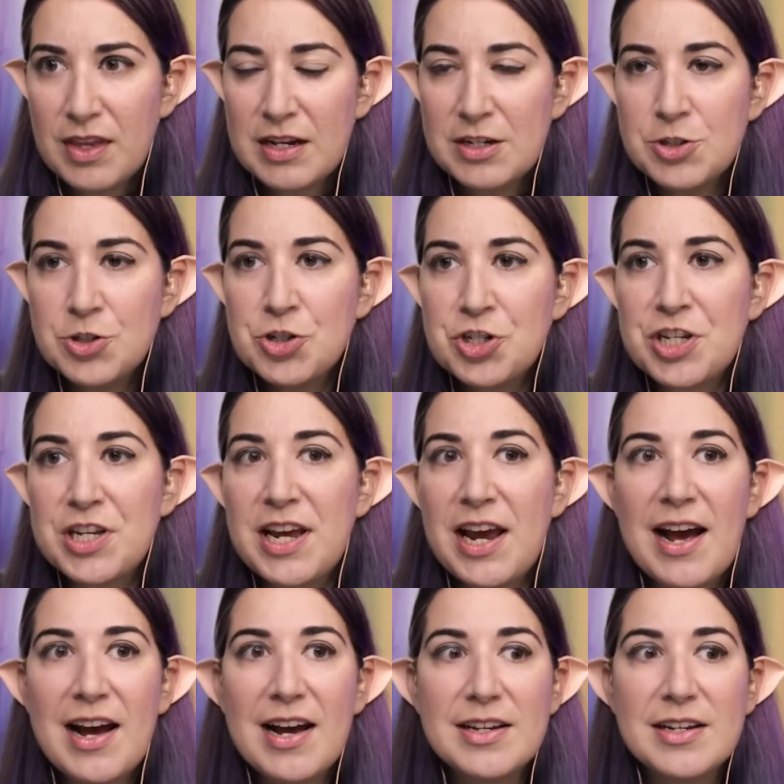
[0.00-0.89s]
she
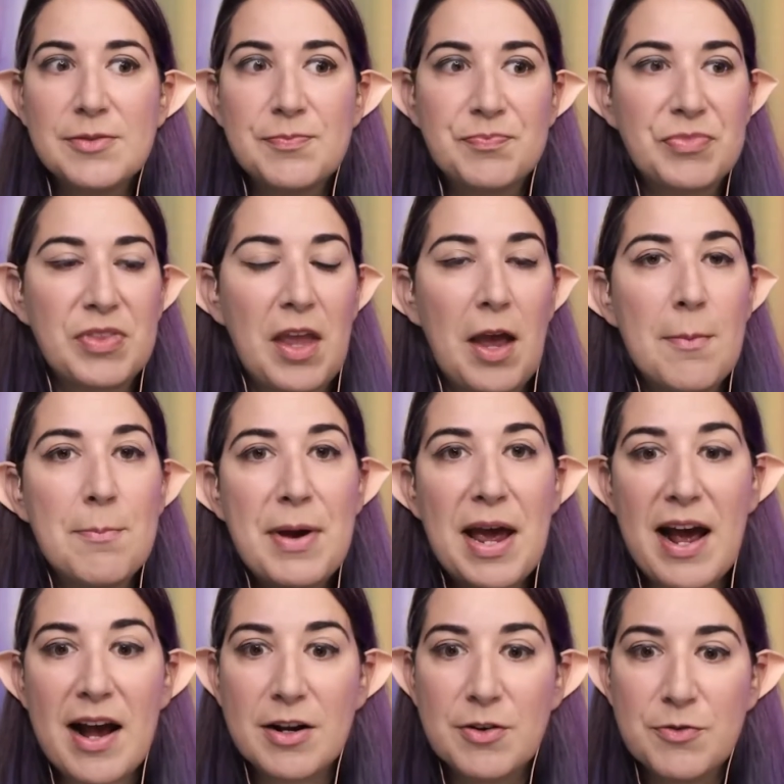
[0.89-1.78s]
had a
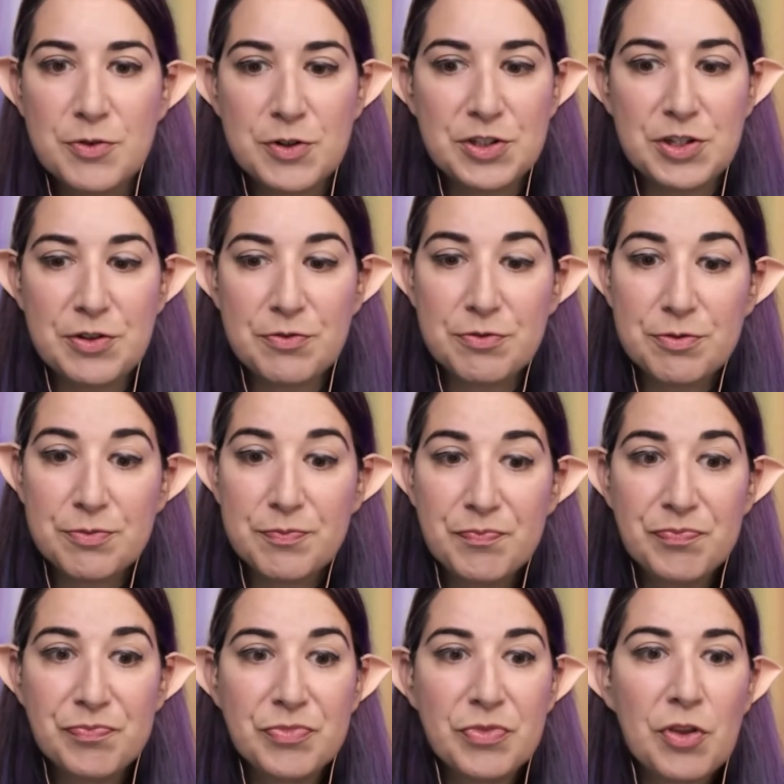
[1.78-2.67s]
bag full of
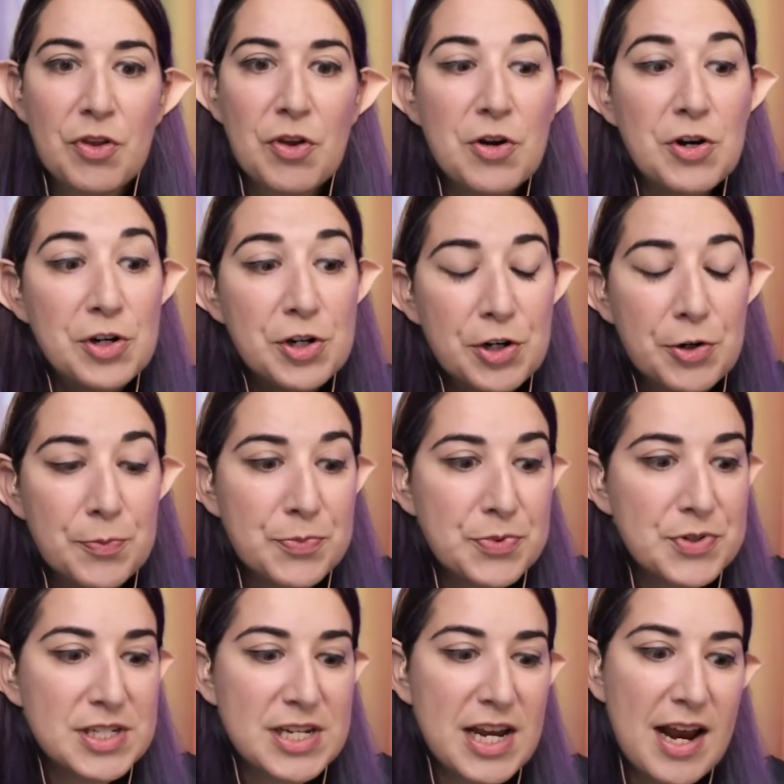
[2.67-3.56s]

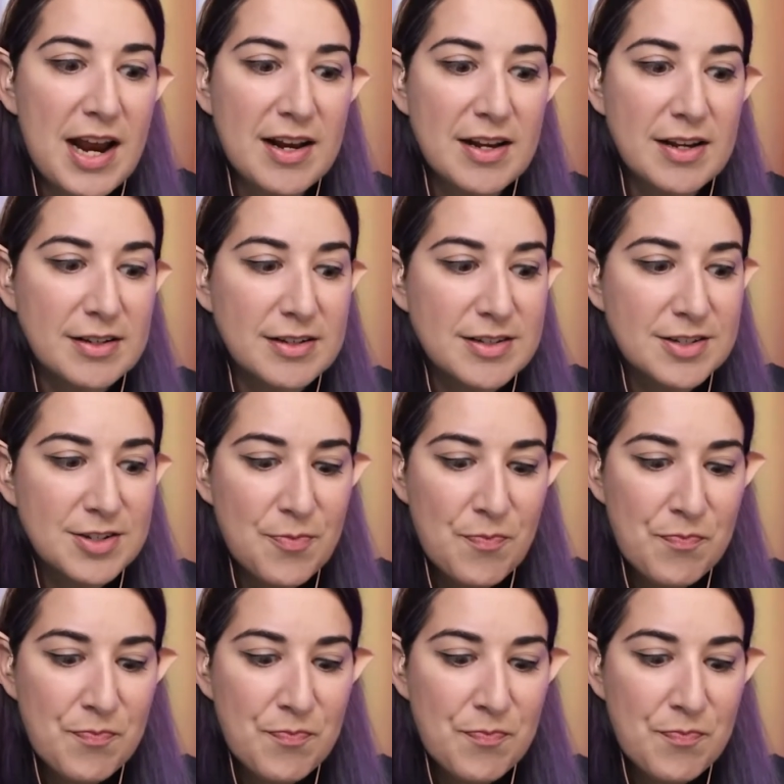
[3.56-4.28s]
herbs and